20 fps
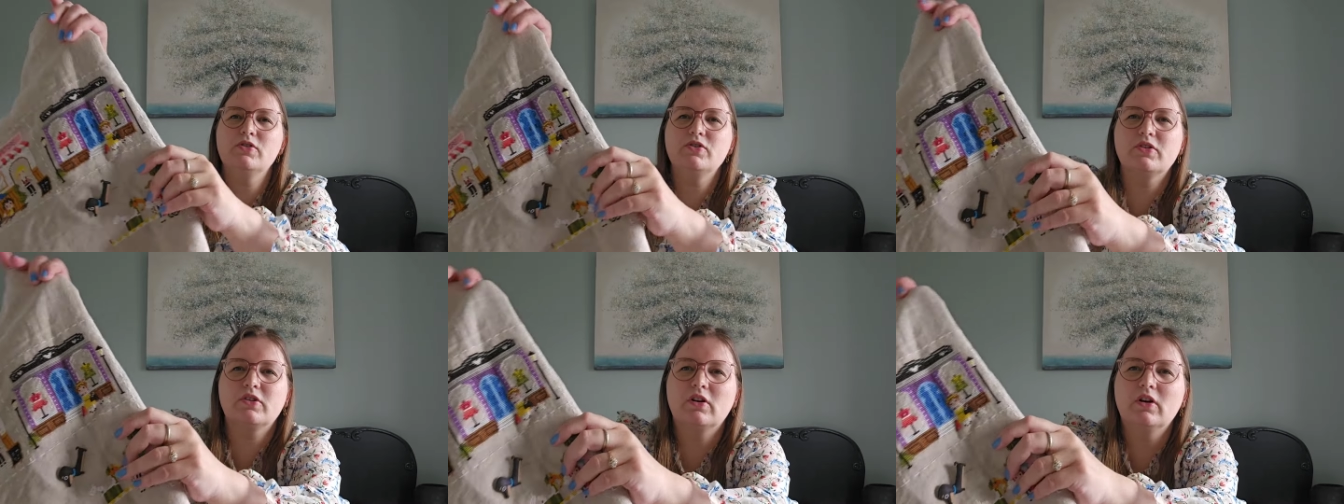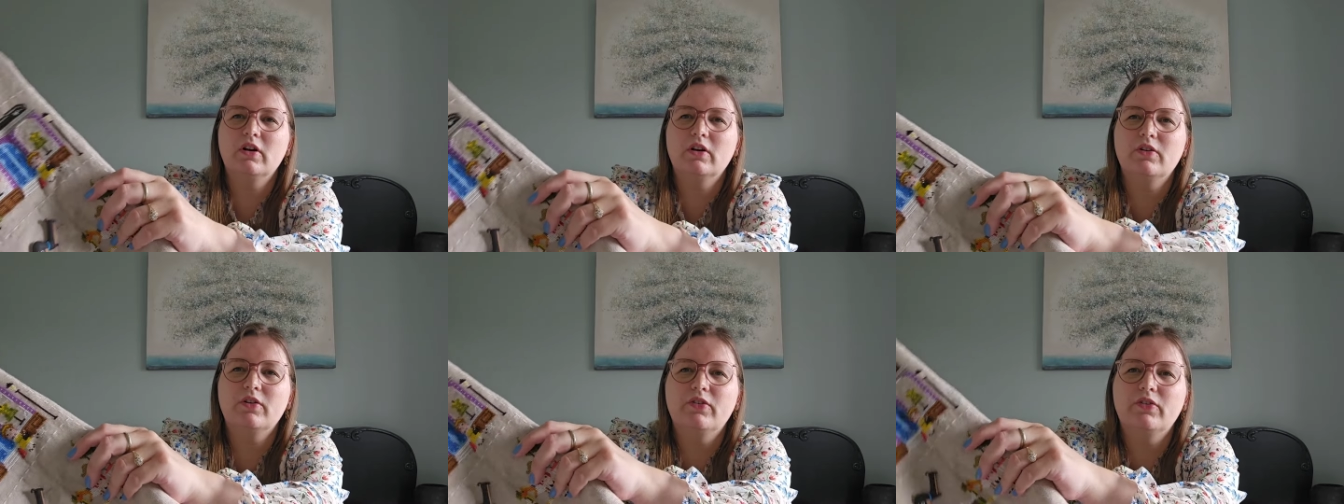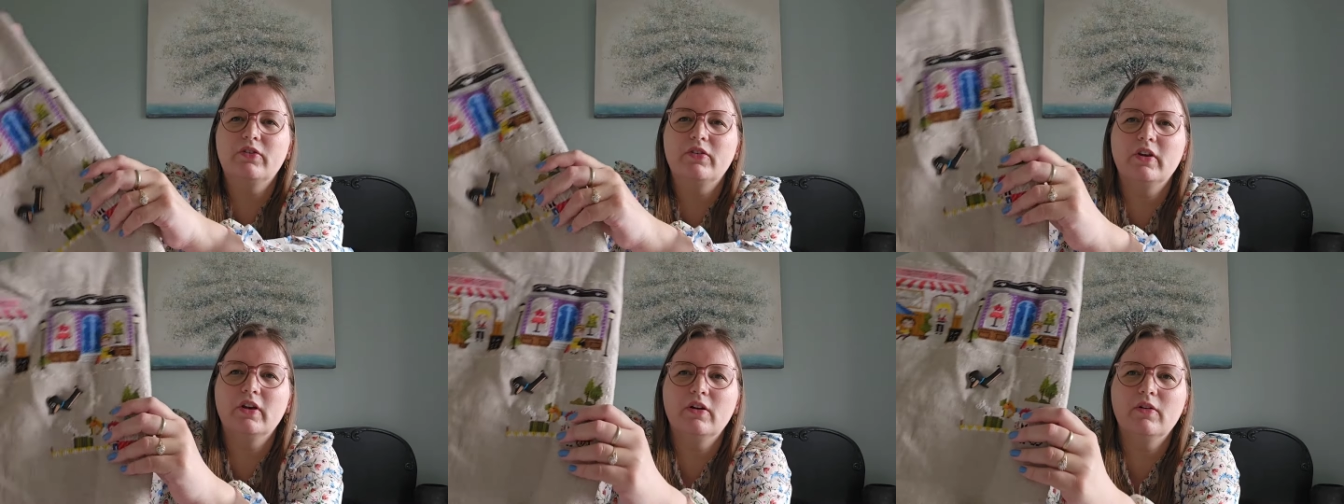
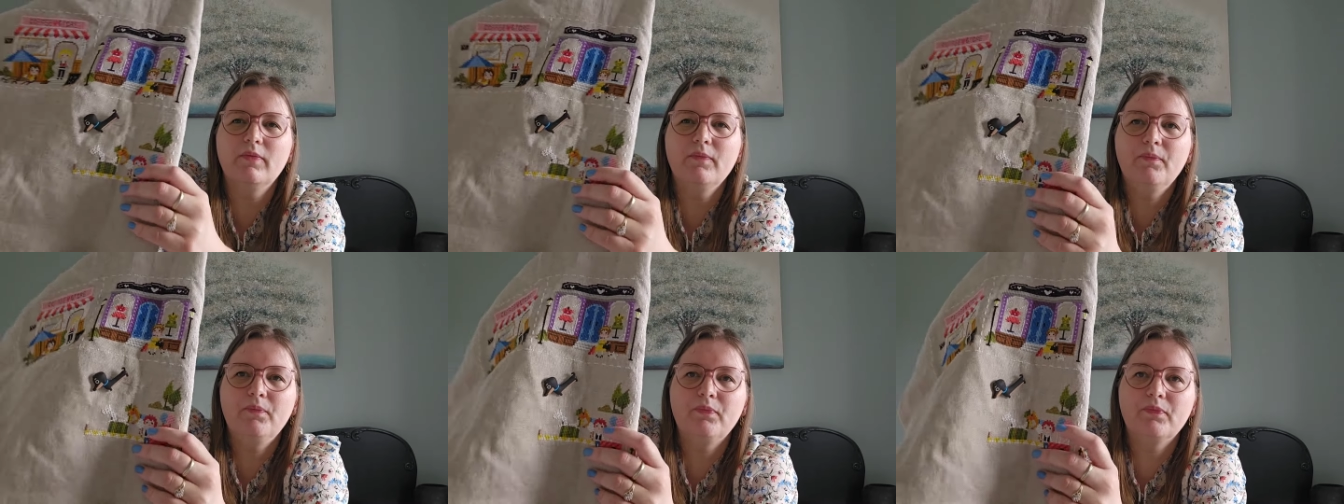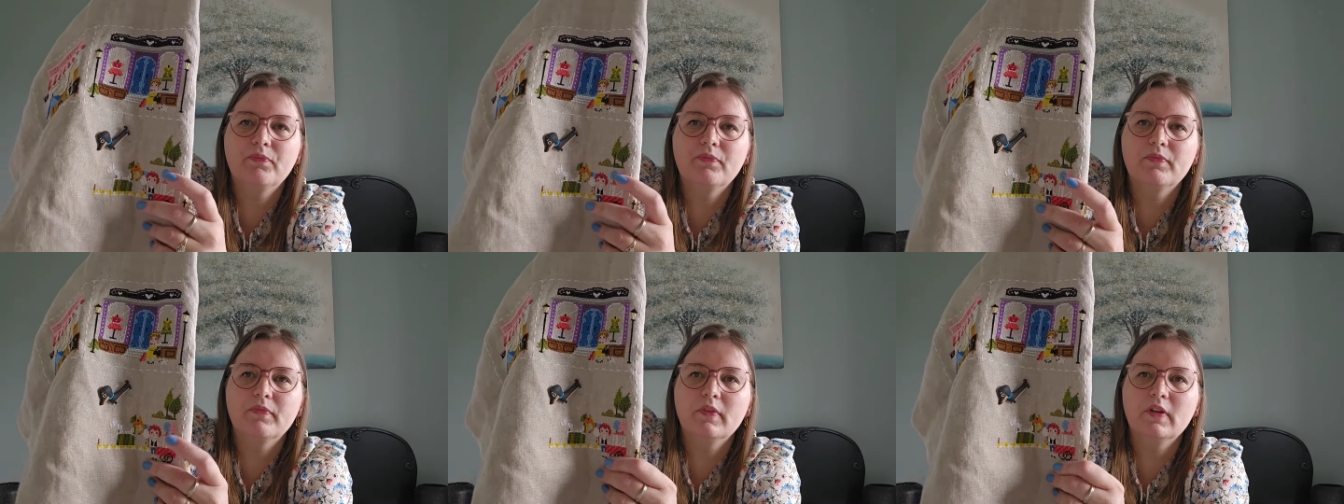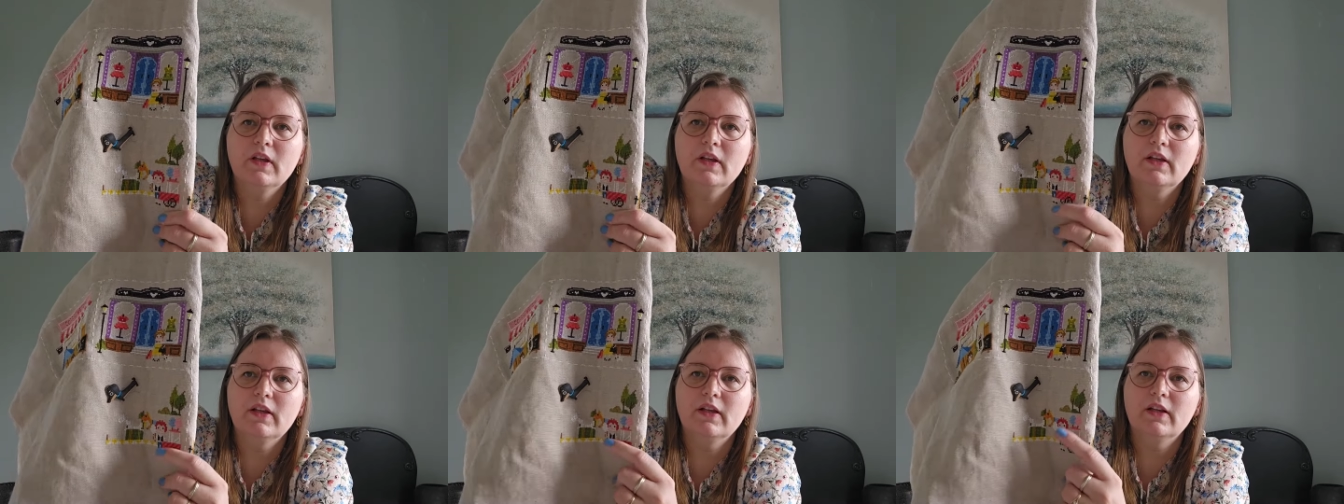carousel
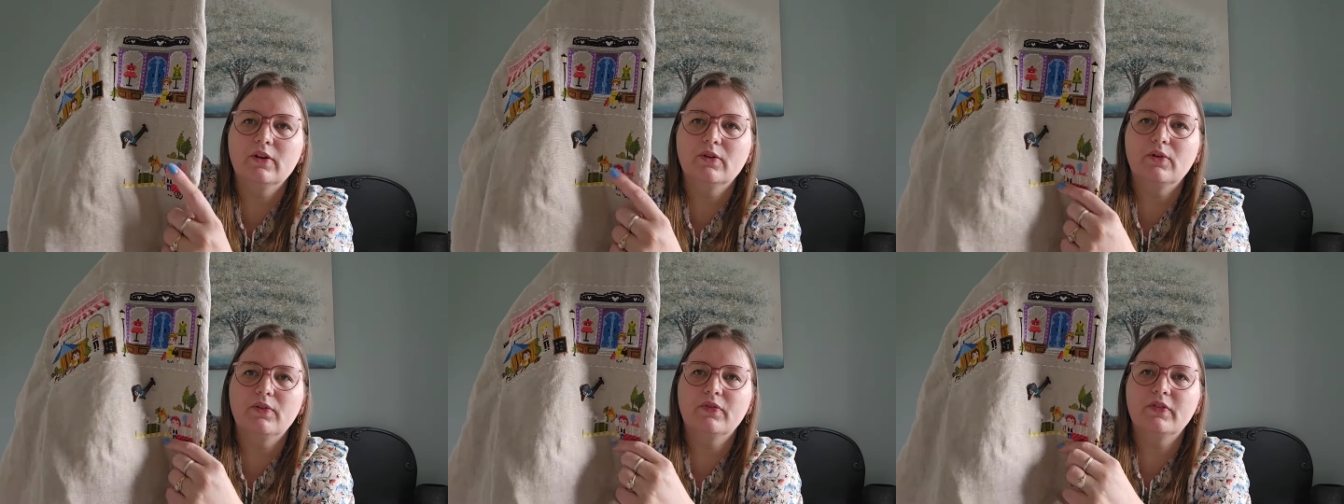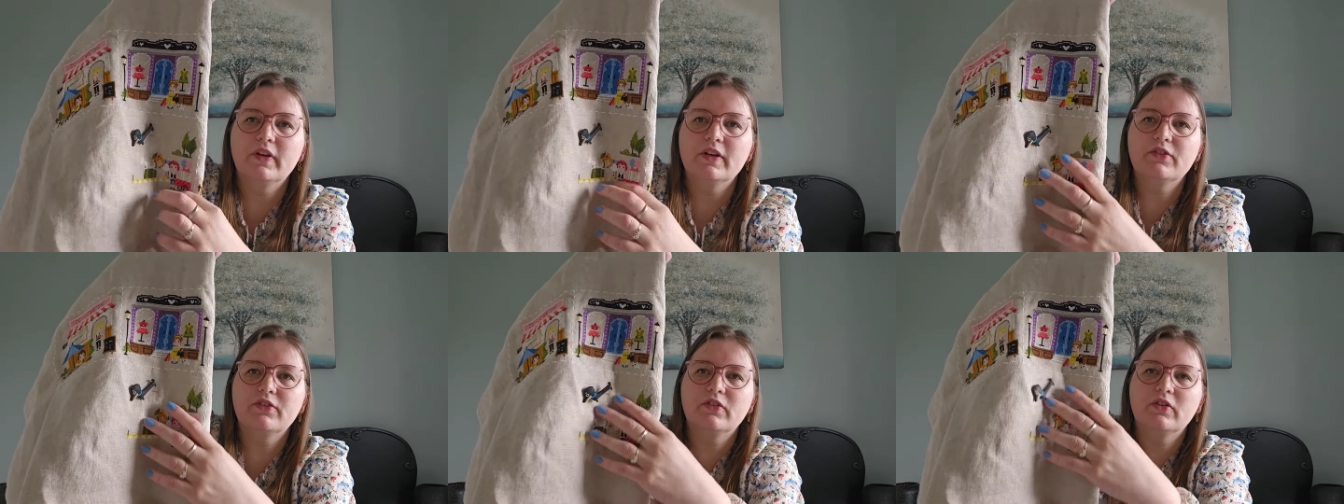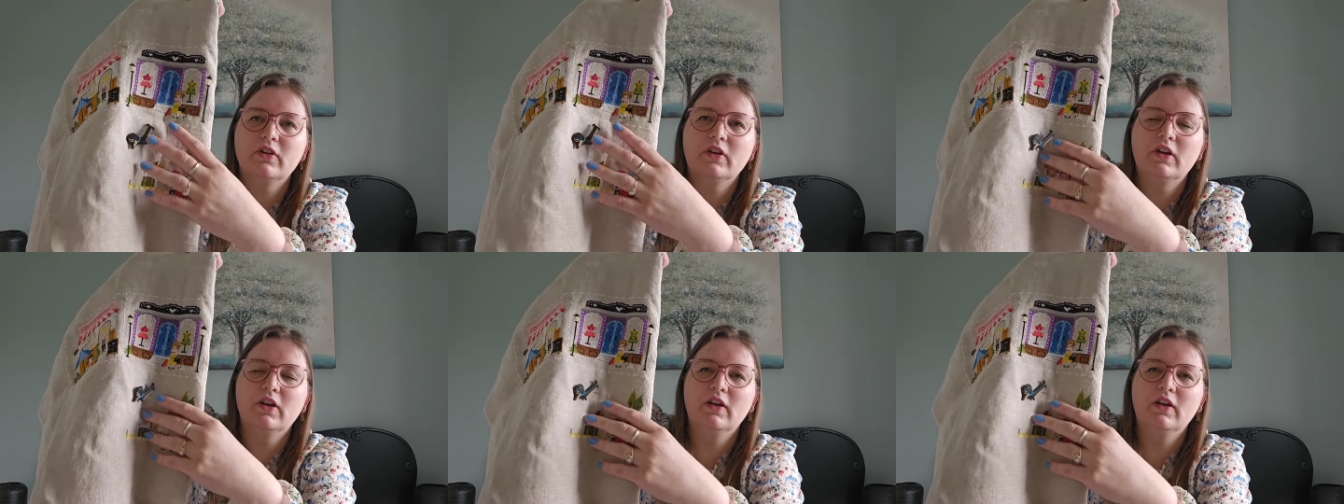here on this.